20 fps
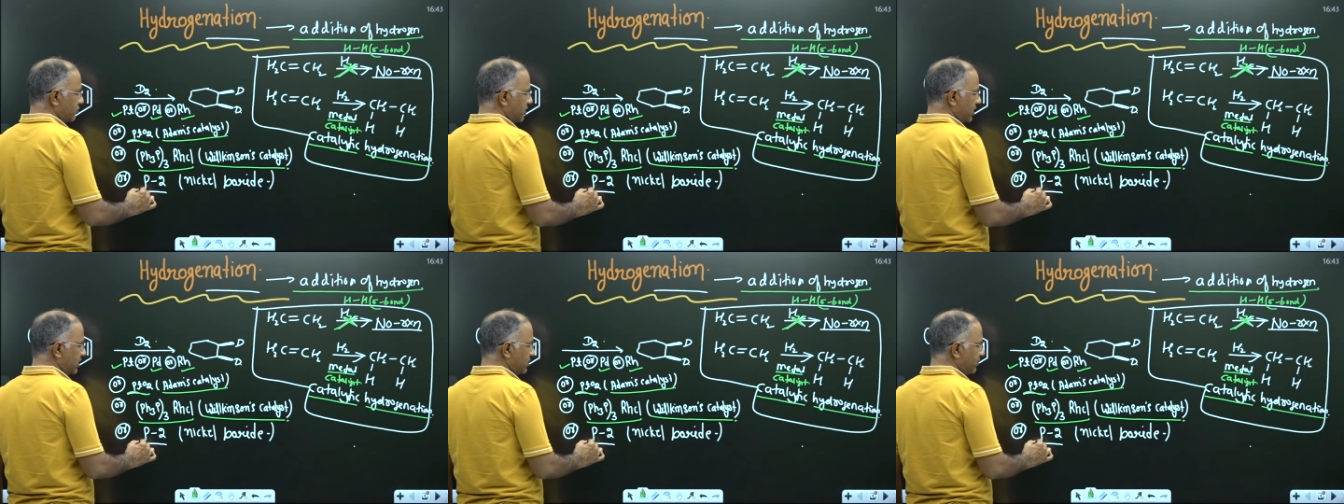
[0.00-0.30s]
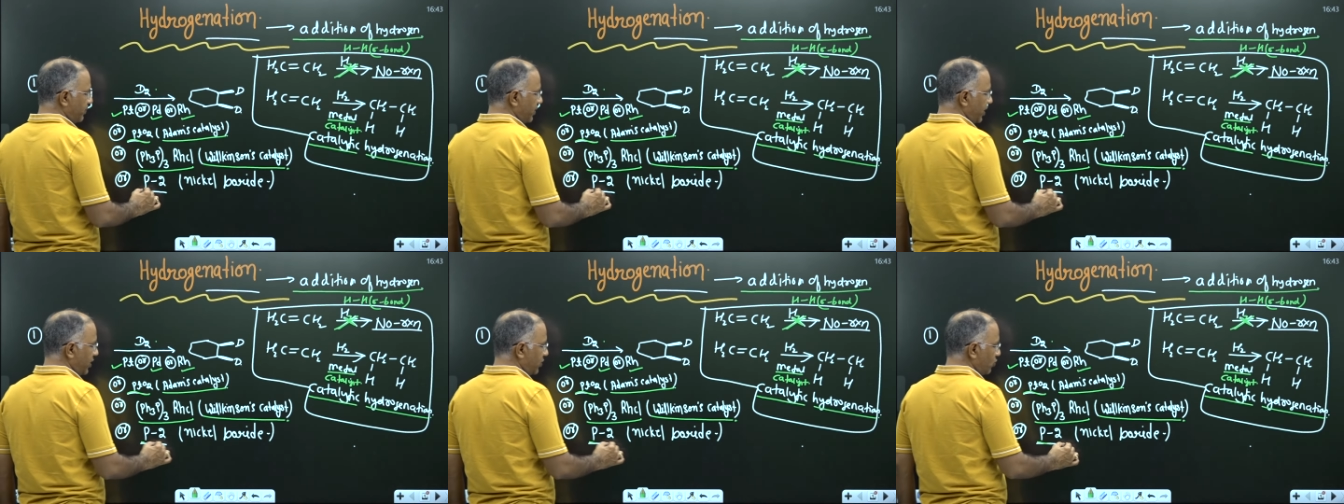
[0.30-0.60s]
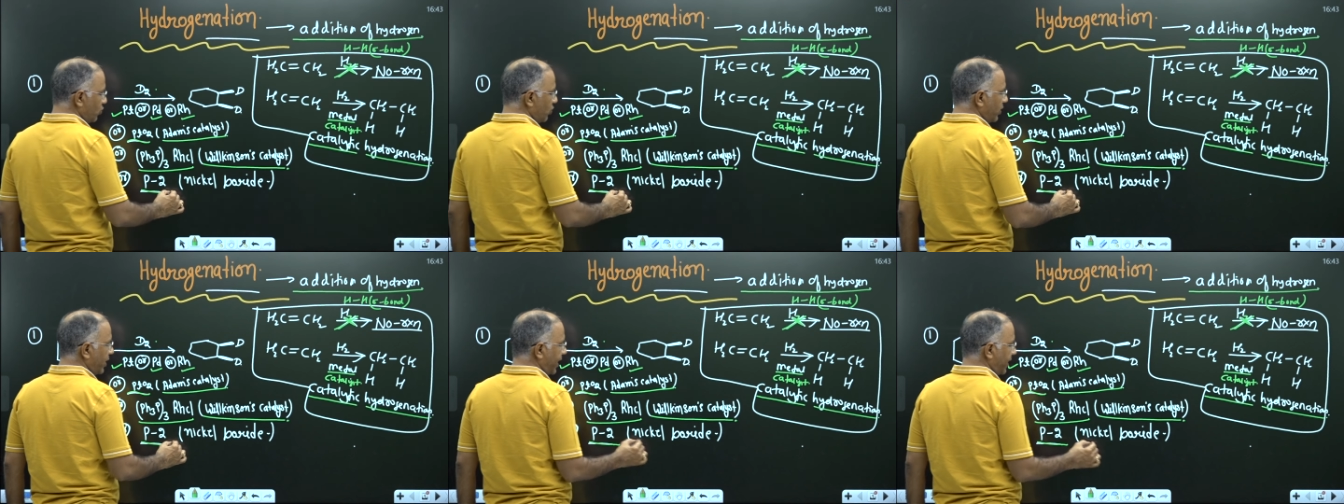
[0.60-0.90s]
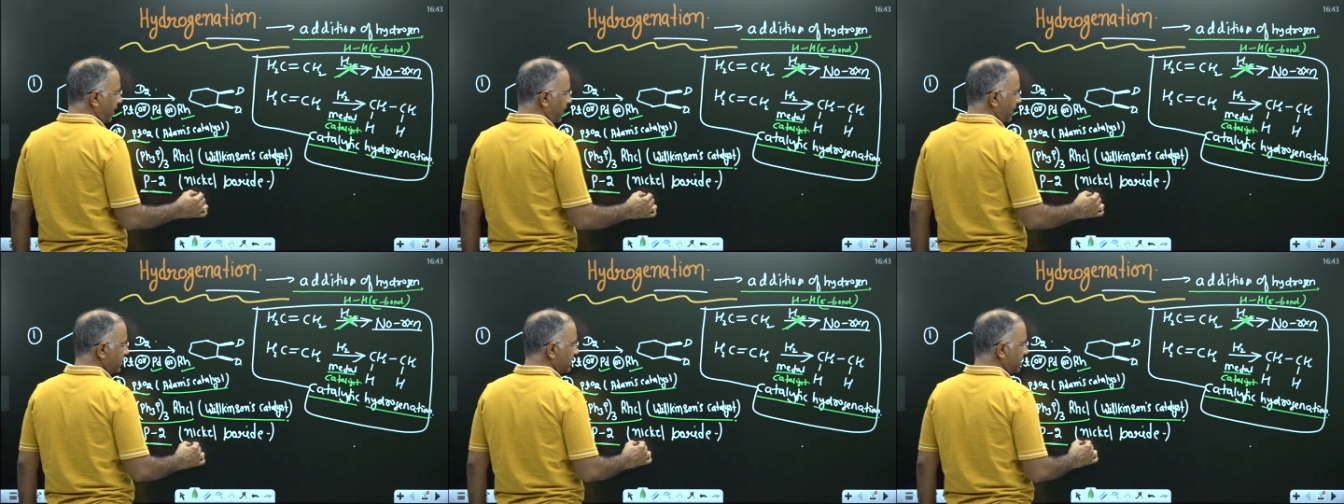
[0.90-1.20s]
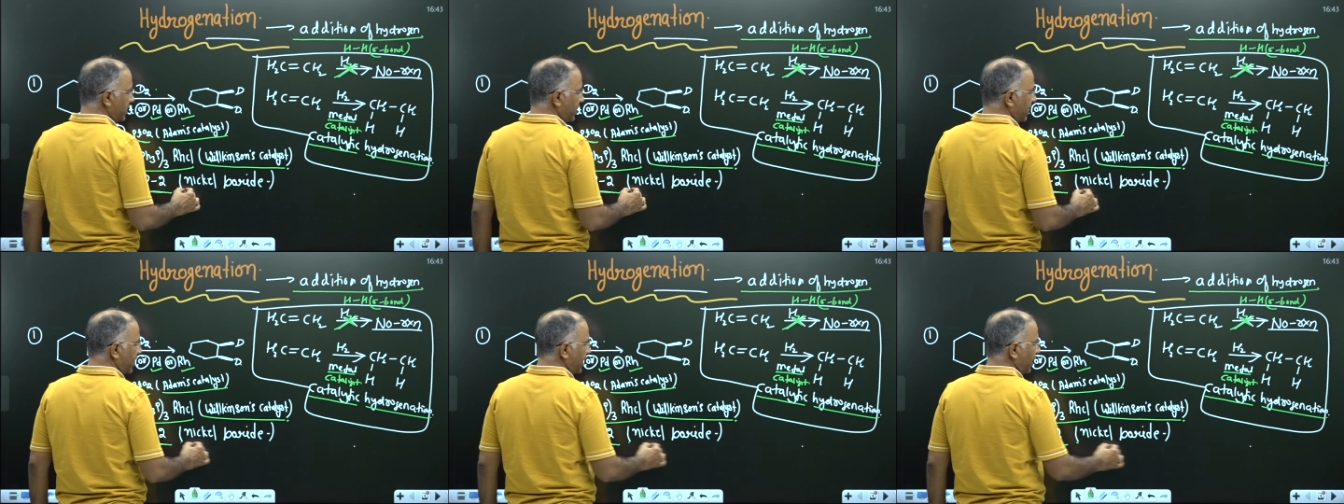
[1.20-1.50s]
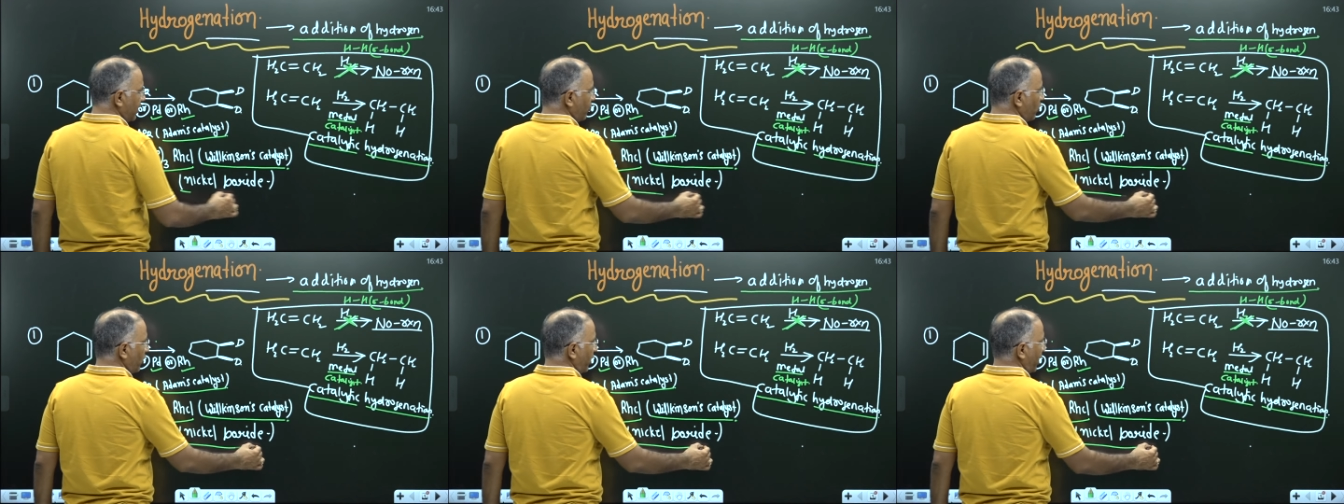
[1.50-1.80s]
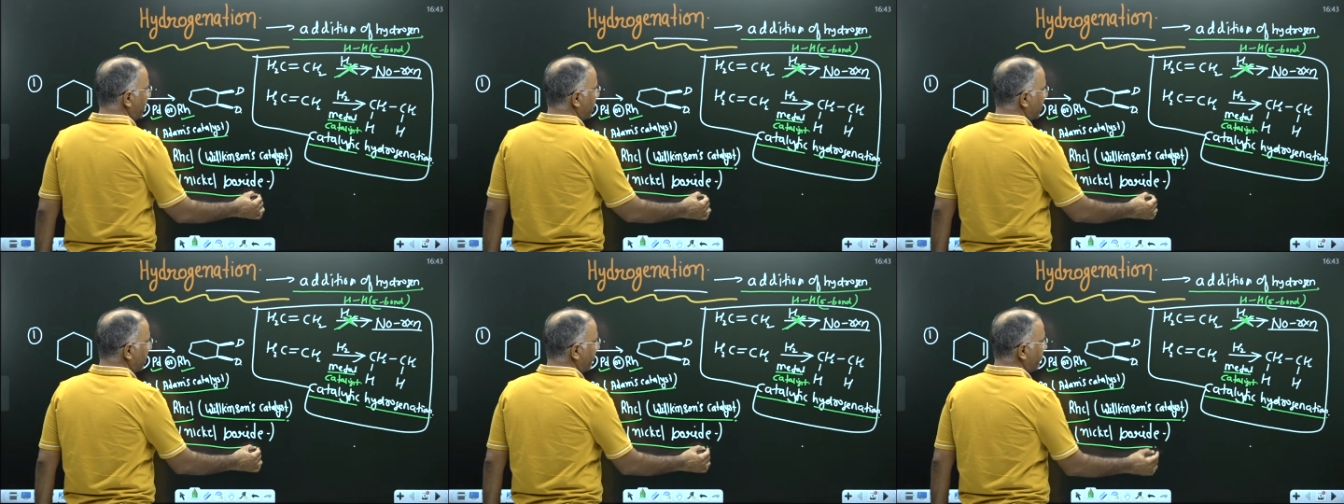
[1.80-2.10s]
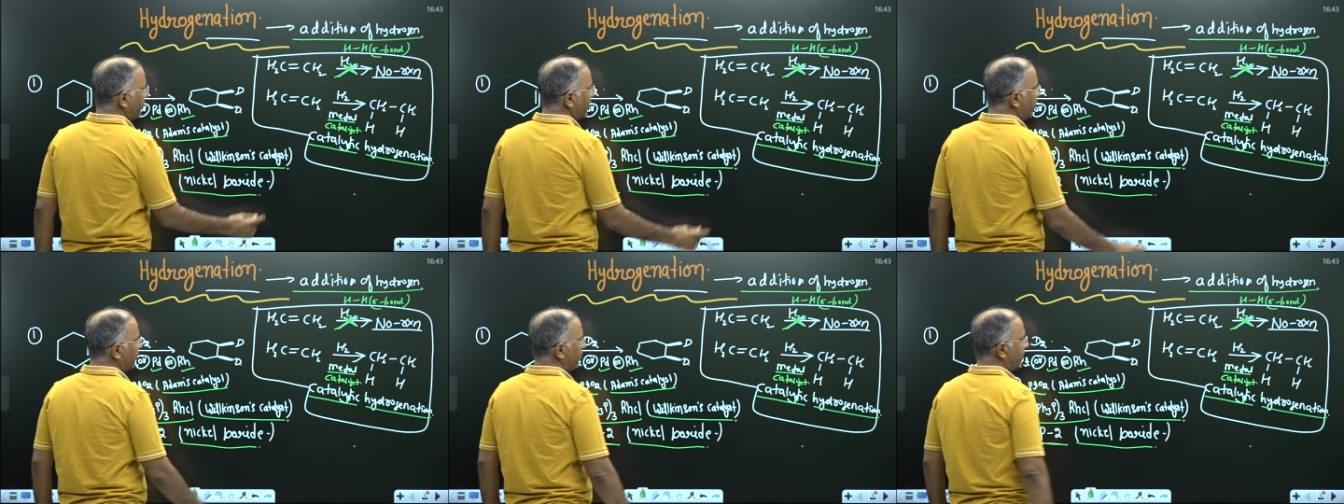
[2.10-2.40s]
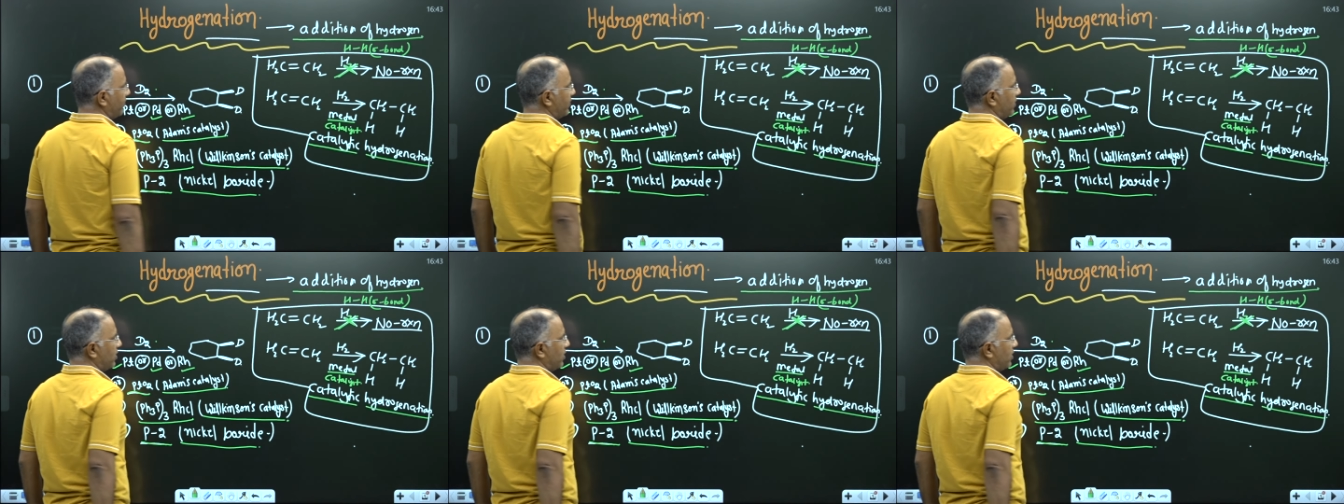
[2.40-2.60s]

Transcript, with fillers: uses P2 catalyst, nickel boride compound.